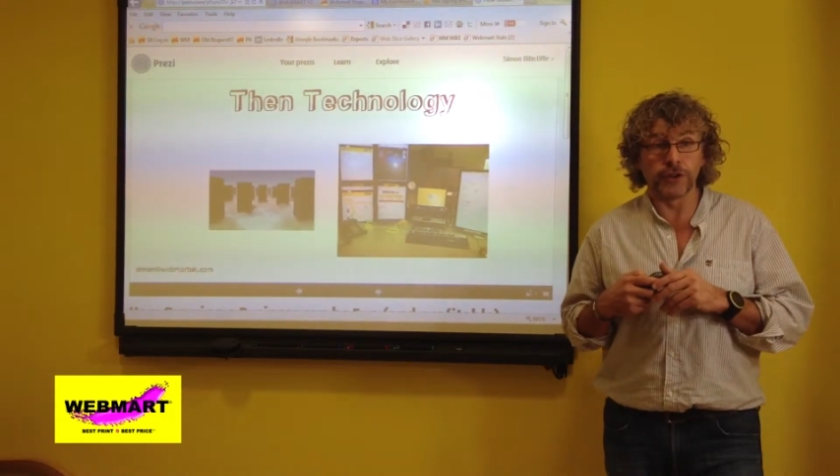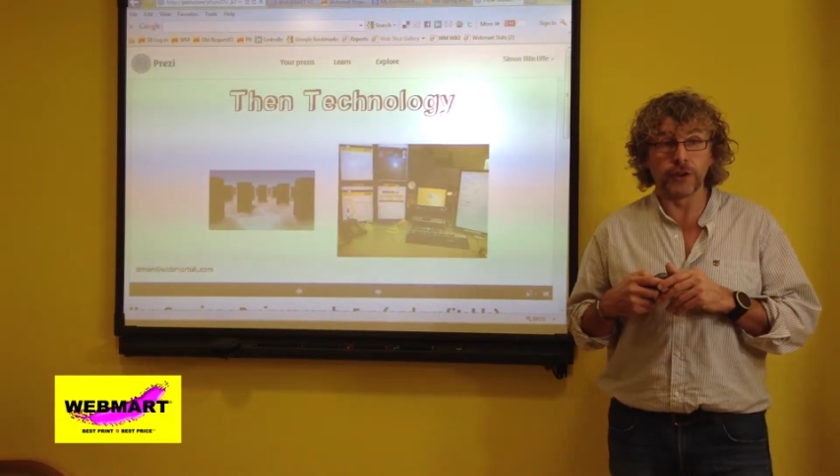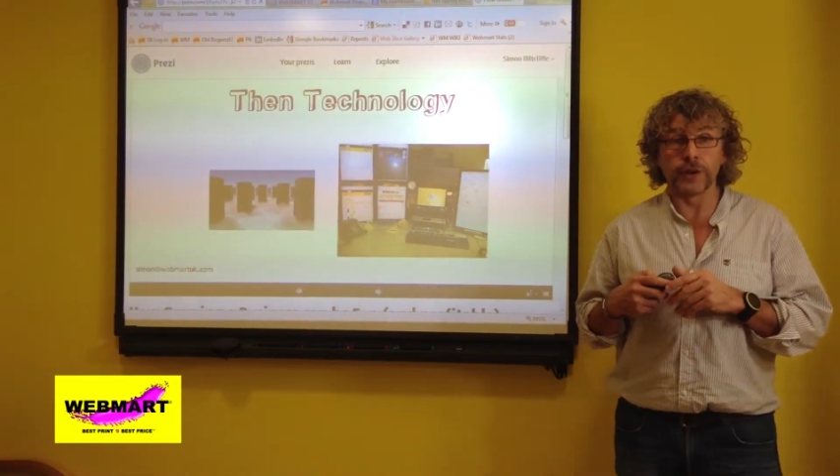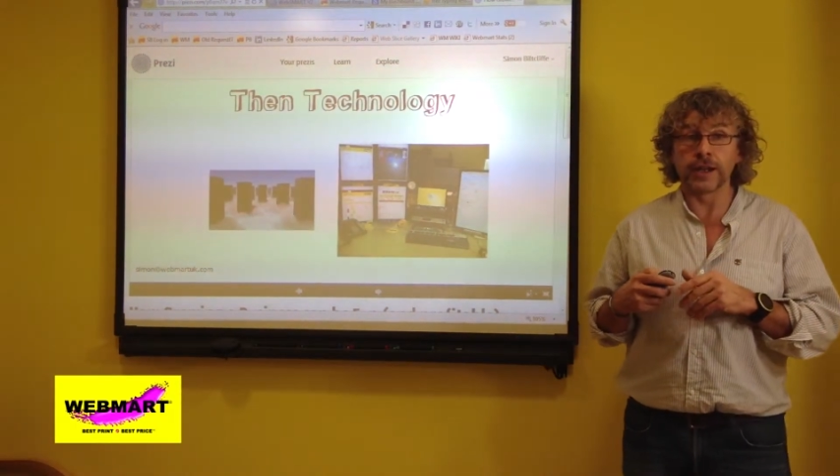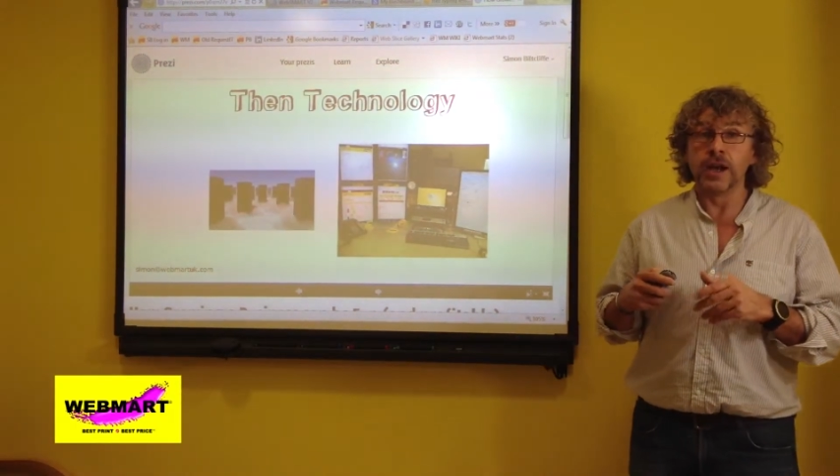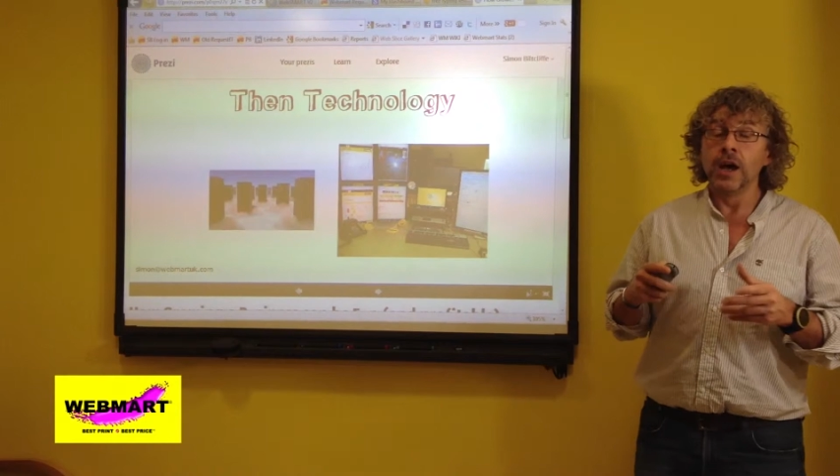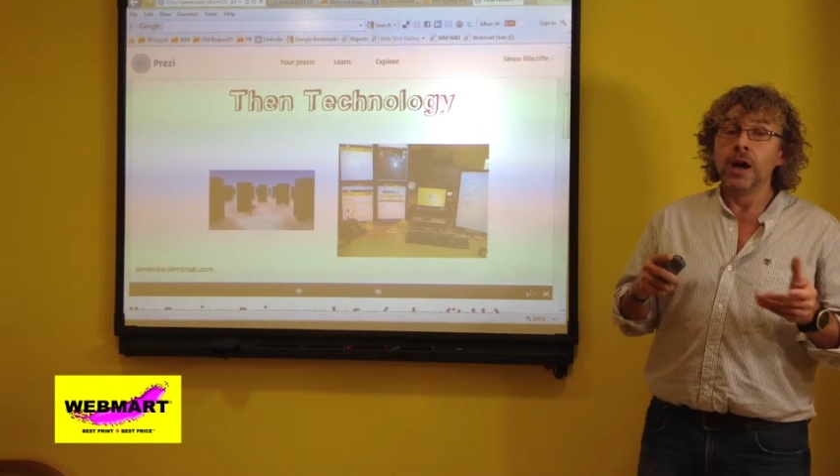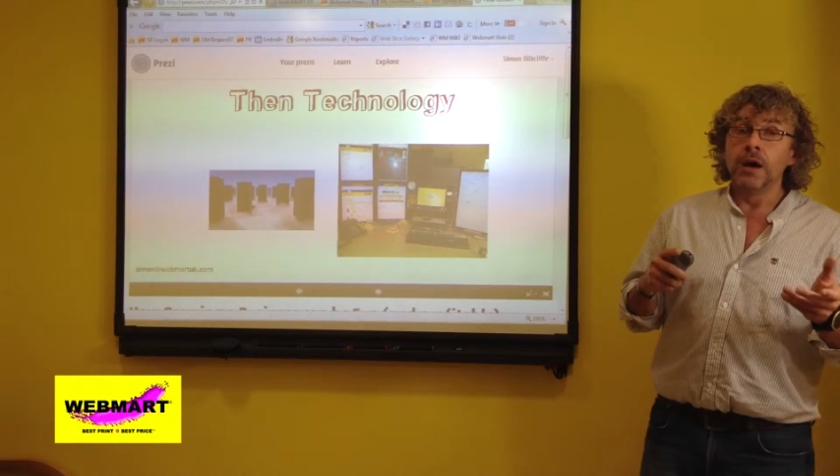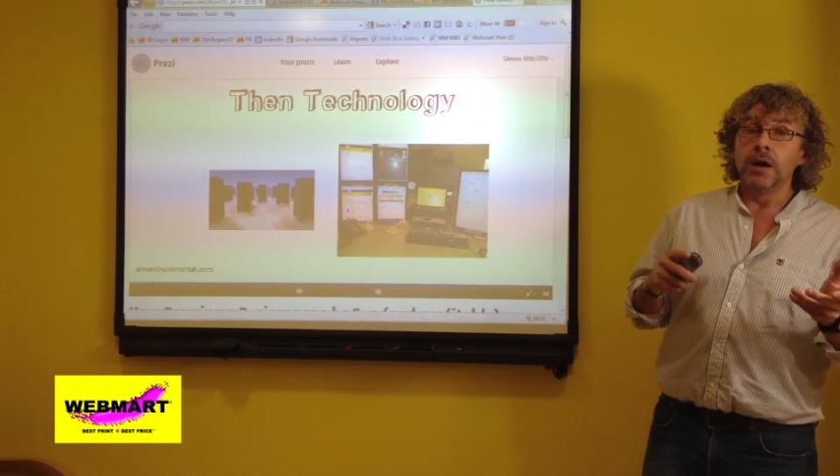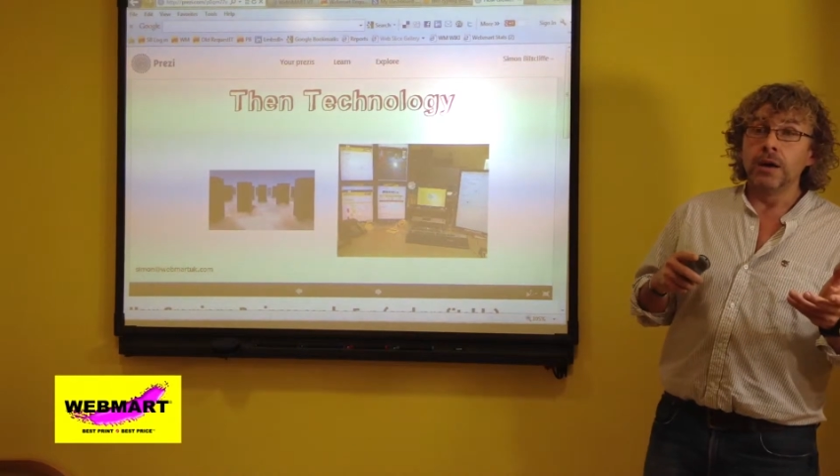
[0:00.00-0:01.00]
Really
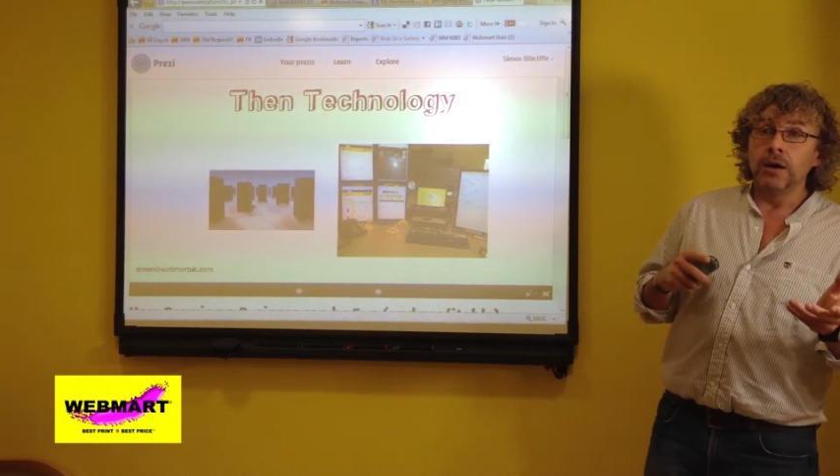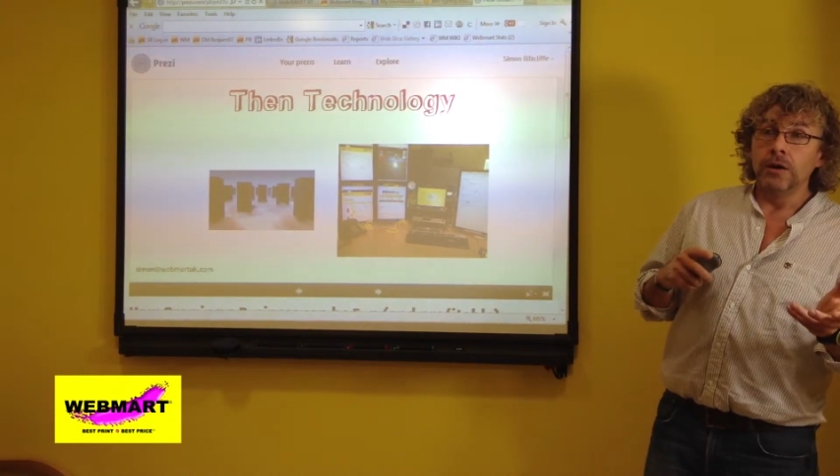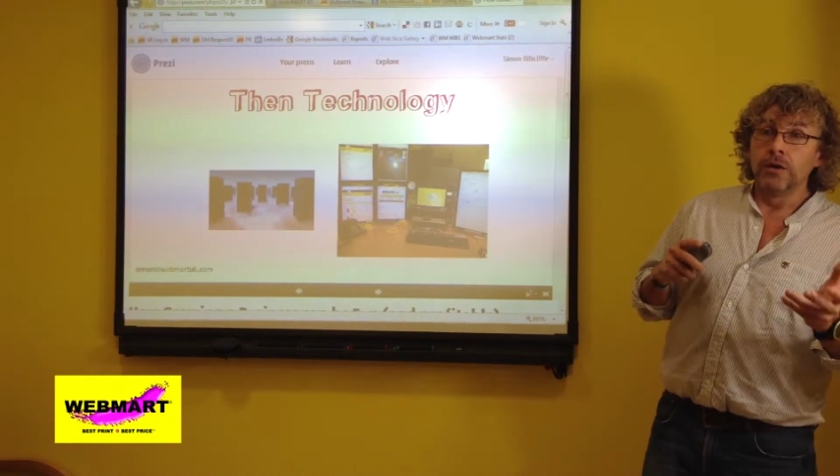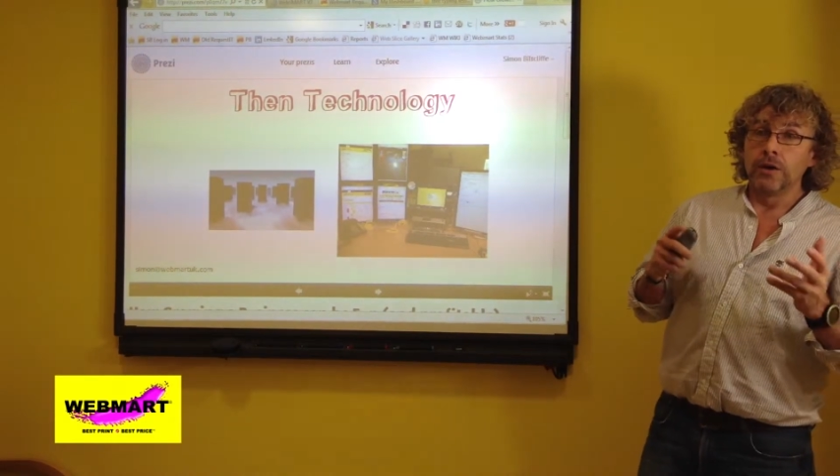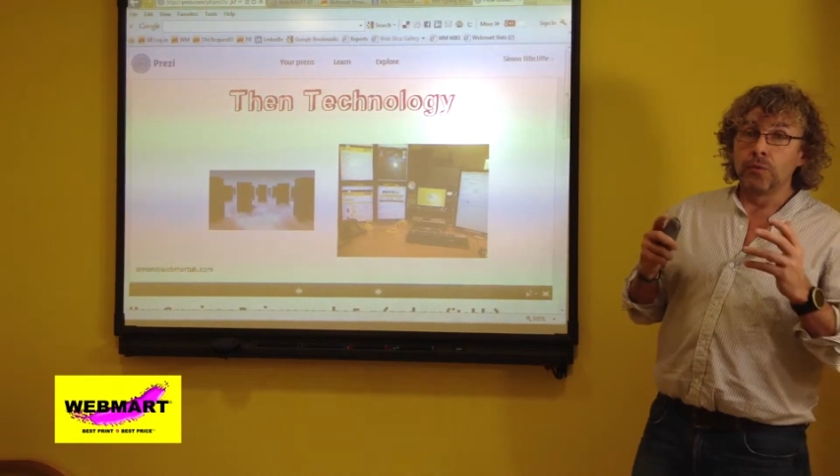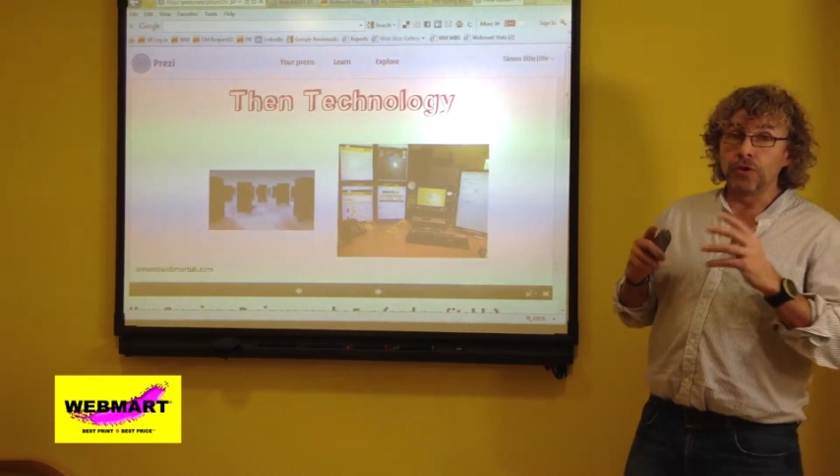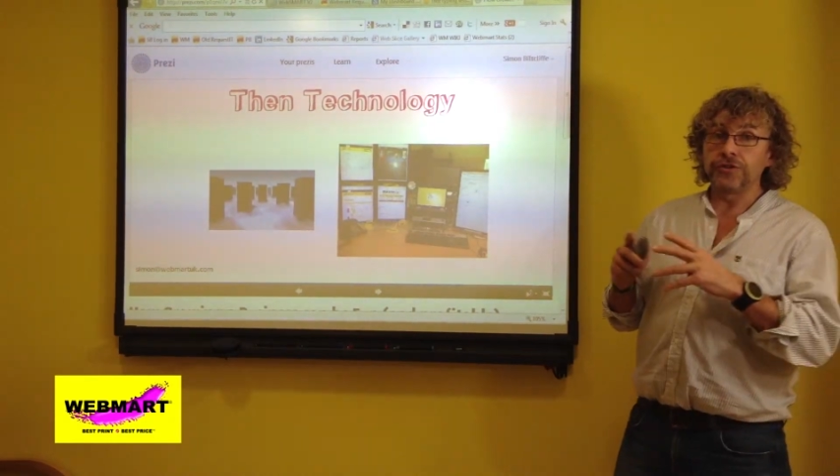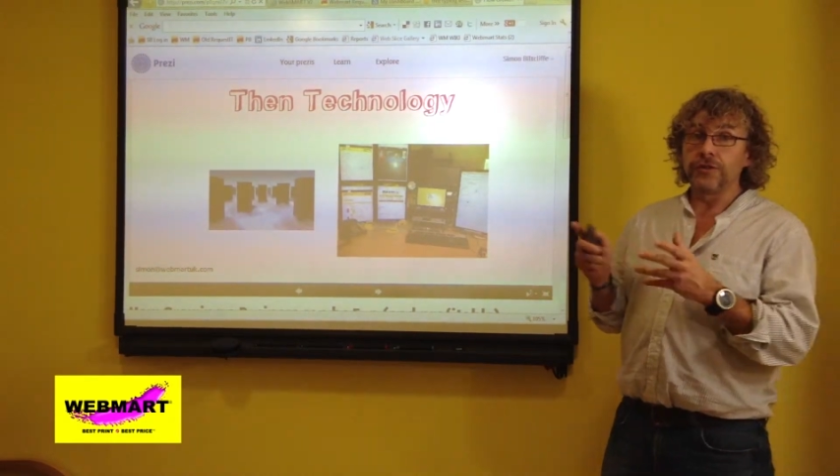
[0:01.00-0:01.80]
important to do that.